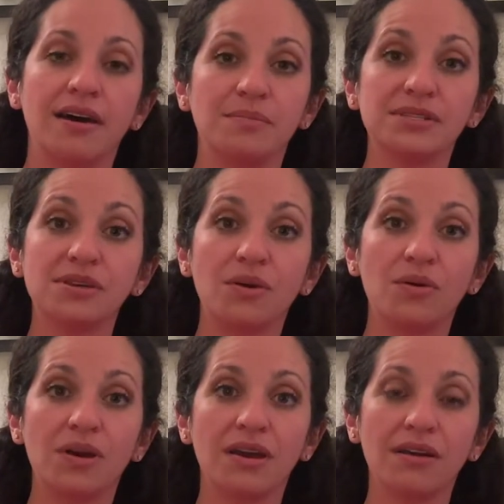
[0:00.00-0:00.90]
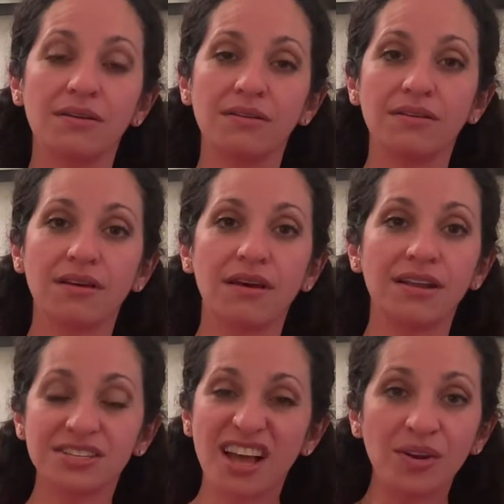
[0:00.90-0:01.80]
So I
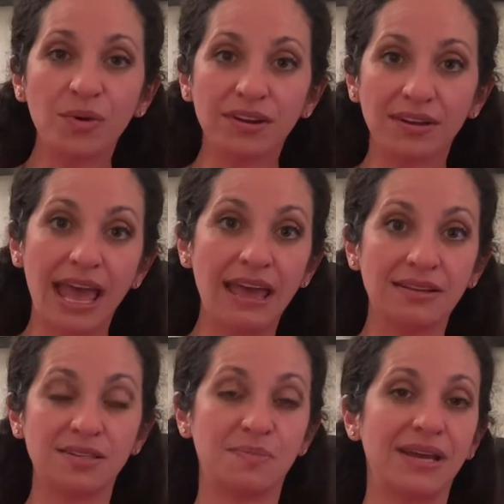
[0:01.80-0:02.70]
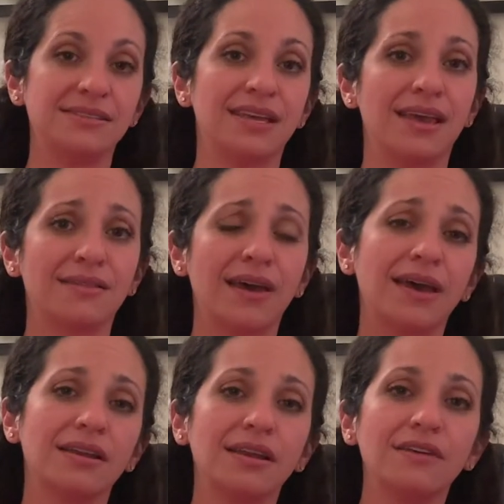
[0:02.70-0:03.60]
just kind of want to end by saying
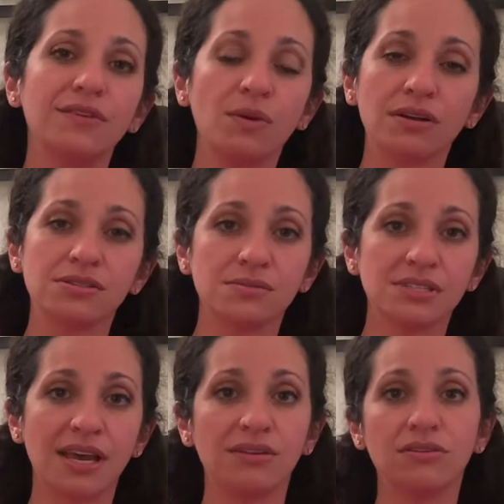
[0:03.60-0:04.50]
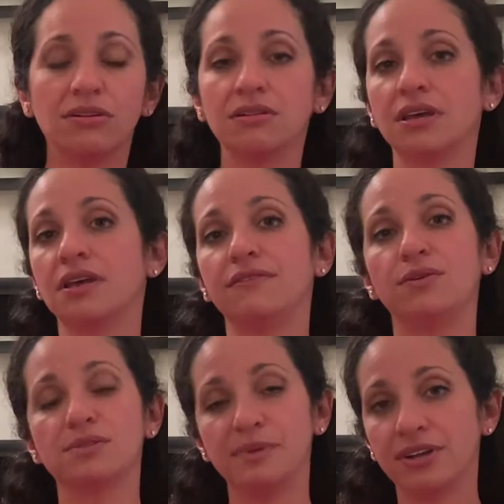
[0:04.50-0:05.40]
that if you are suicidal, if you
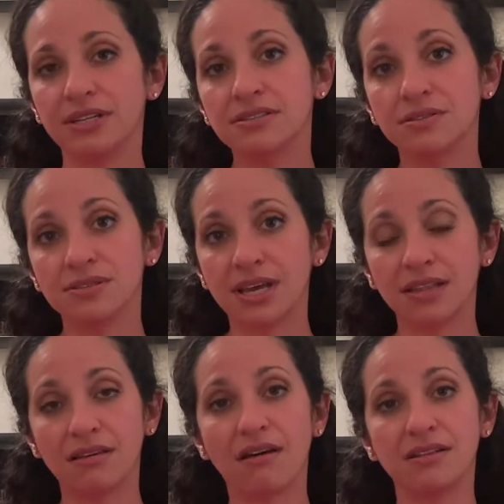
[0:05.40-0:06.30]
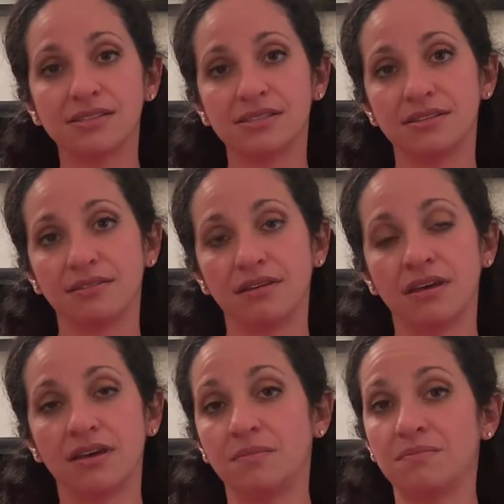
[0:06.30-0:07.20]
experience suicide thoughts,
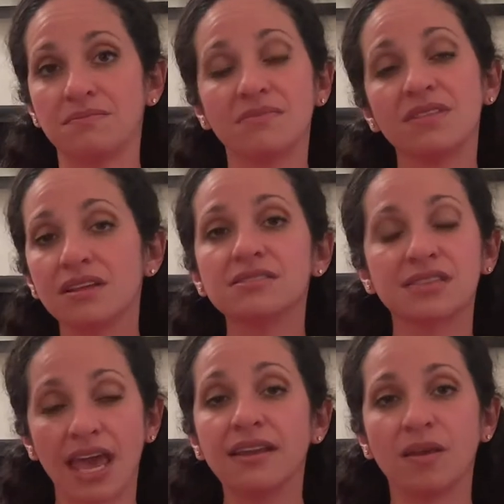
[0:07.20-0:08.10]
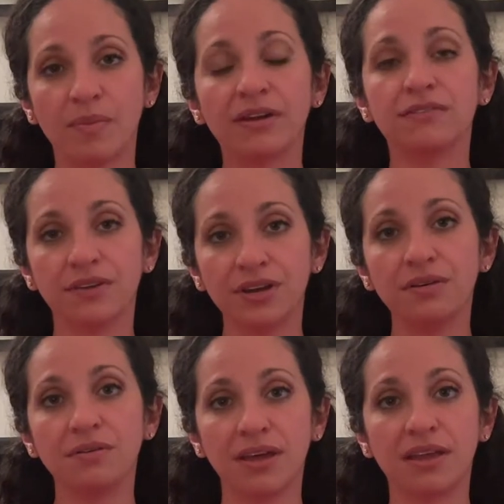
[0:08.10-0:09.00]
things can get better for
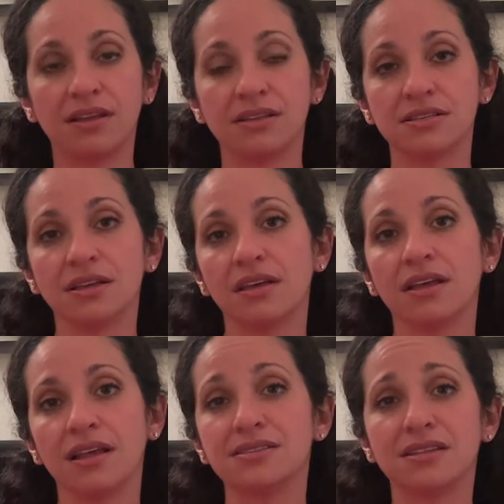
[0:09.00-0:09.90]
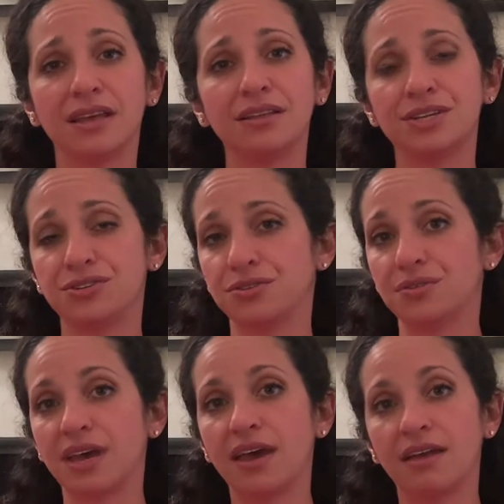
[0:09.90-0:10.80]
you, and it's likely true
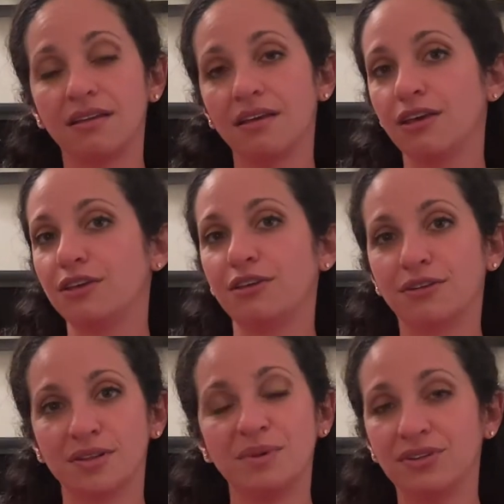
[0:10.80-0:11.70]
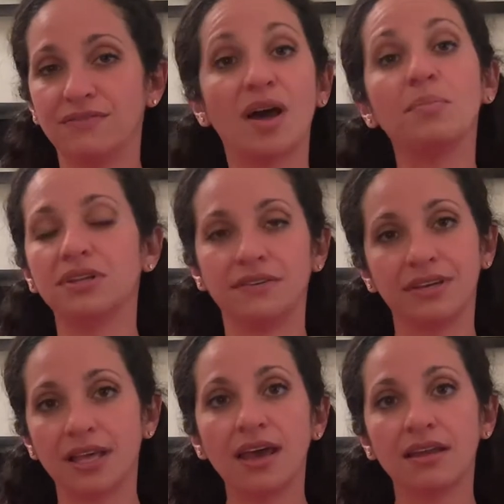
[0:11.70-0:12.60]
that you're in the middle of not believing
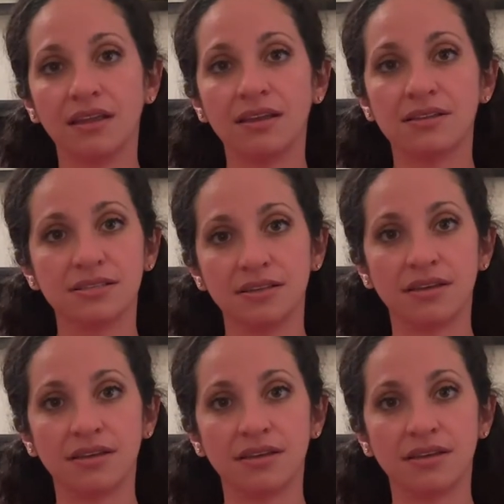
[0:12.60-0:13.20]
that, and